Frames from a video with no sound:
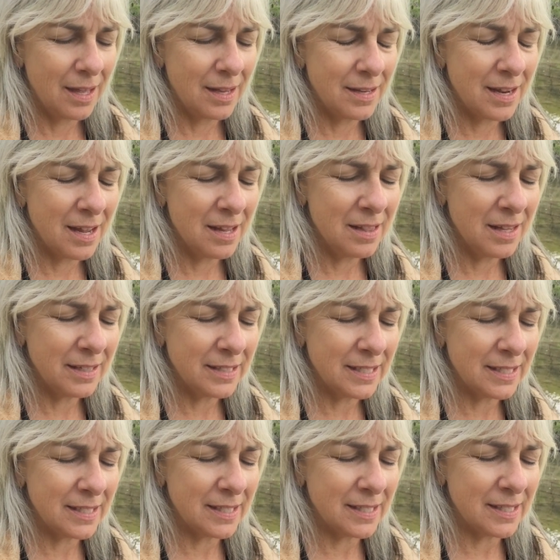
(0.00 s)
And now
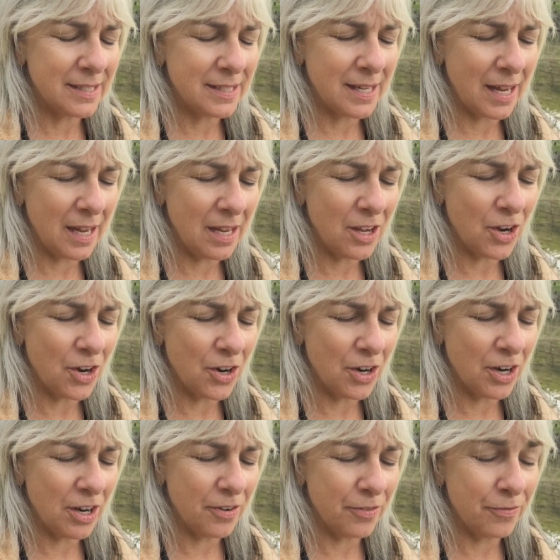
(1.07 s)
let's take
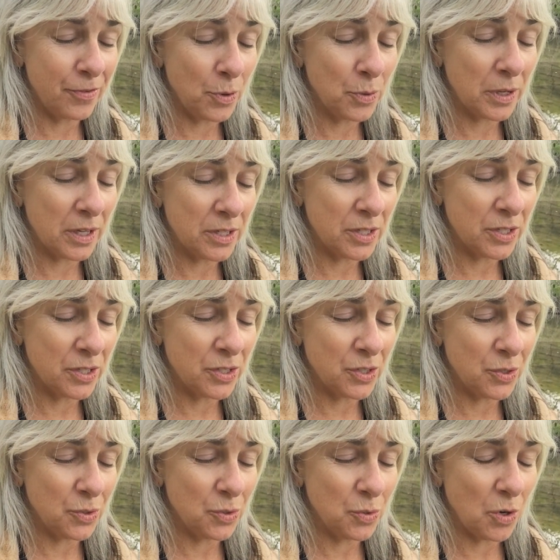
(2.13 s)
our focus
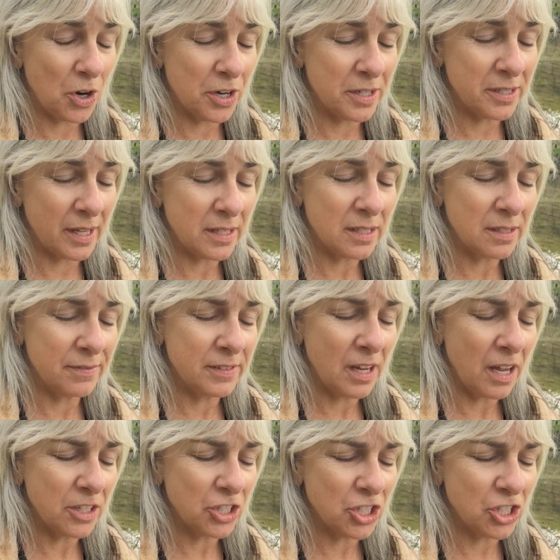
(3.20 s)
to our sense of
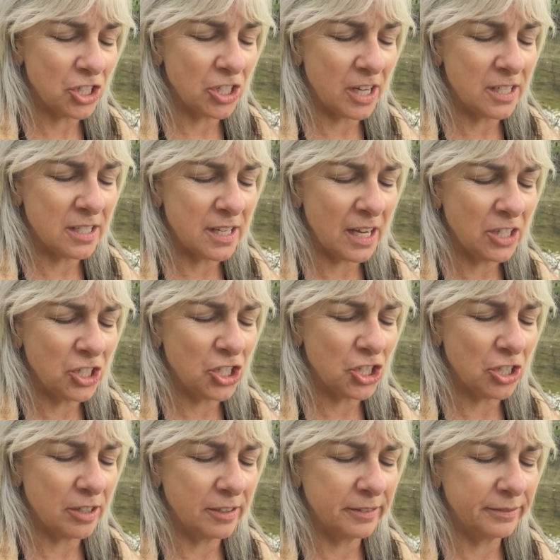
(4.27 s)
touch and
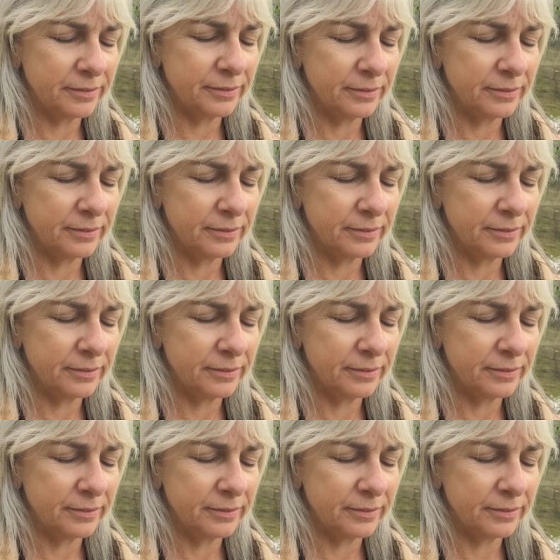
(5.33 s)
texture.